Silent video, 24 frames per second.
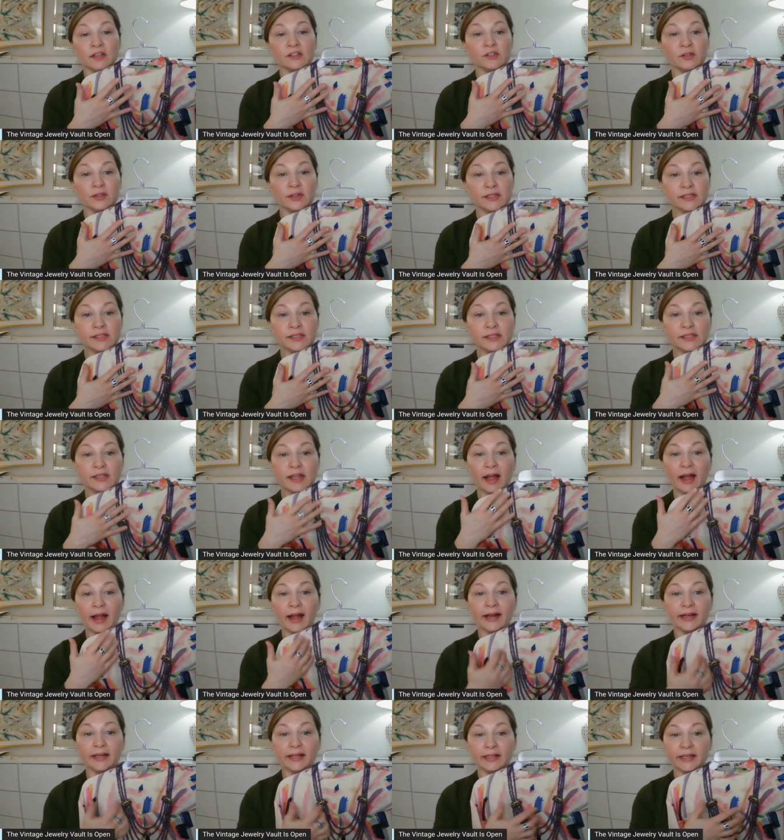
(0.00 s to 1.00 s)
So this is the
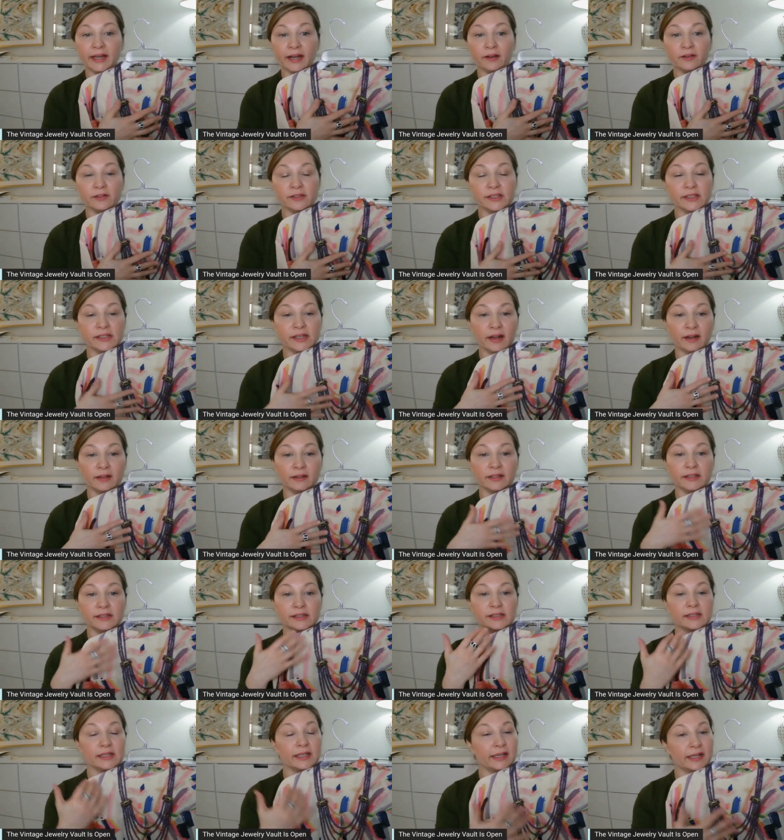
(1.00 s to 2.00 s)
Heidi Daus
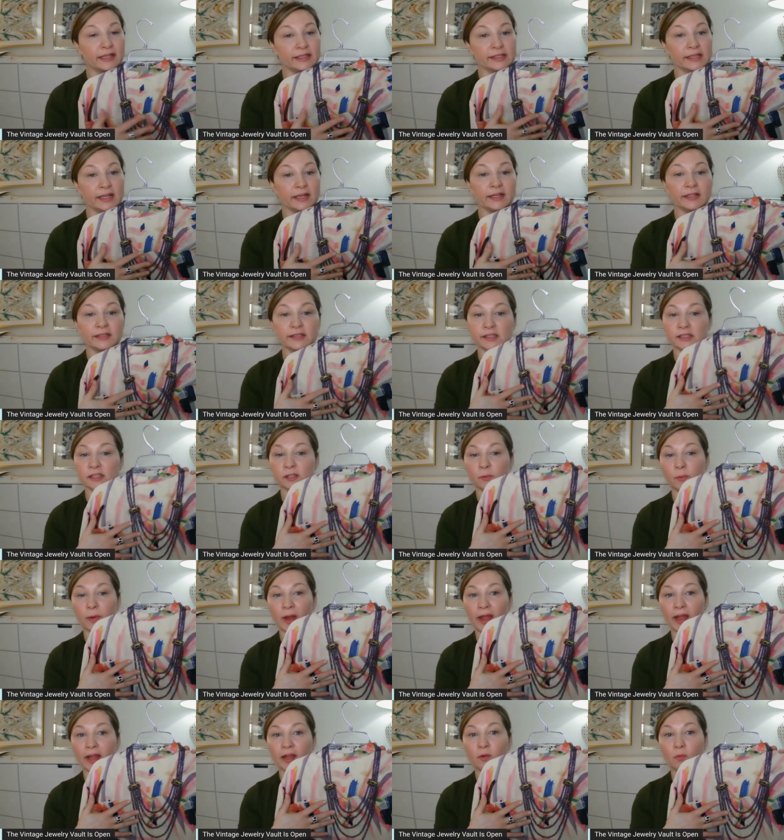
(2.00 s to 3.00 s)
necklace. Like I said, it's a
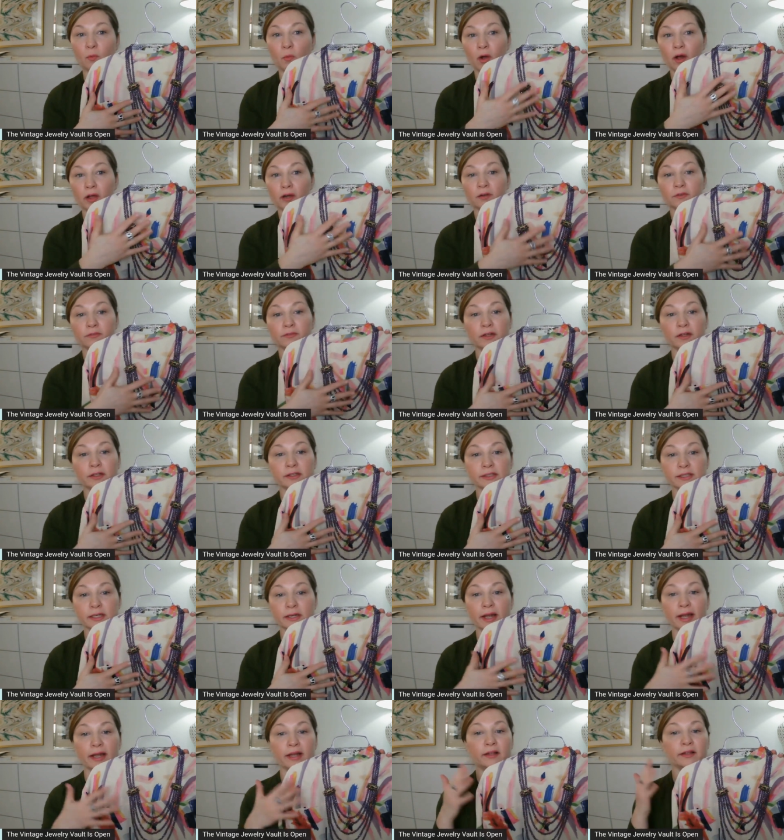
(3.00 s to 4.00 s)
swag waterfall
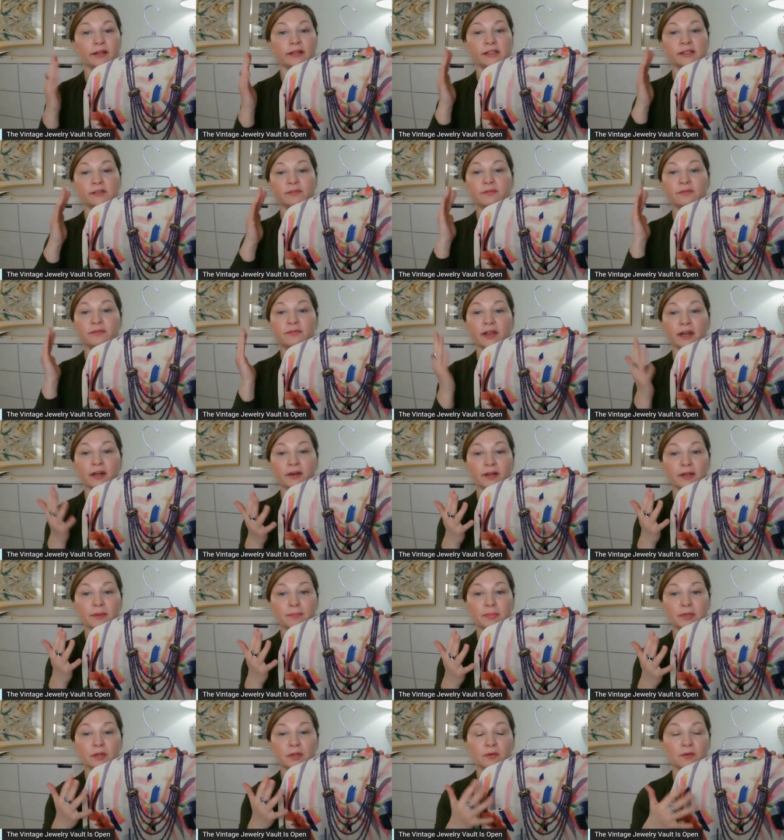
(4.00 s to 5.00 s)
style. It's
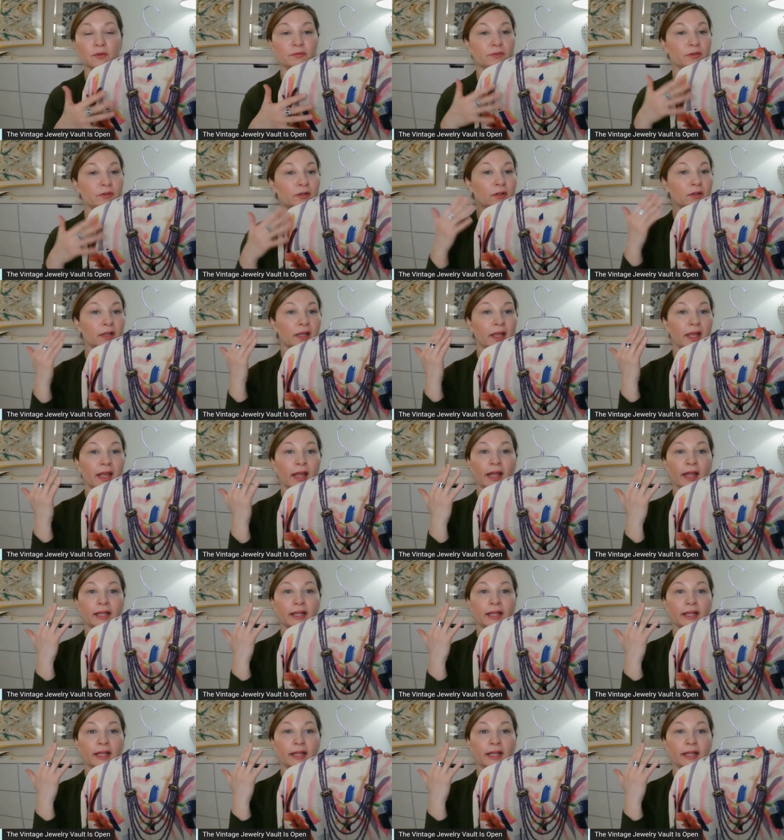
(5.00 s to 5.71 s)
very beautiful.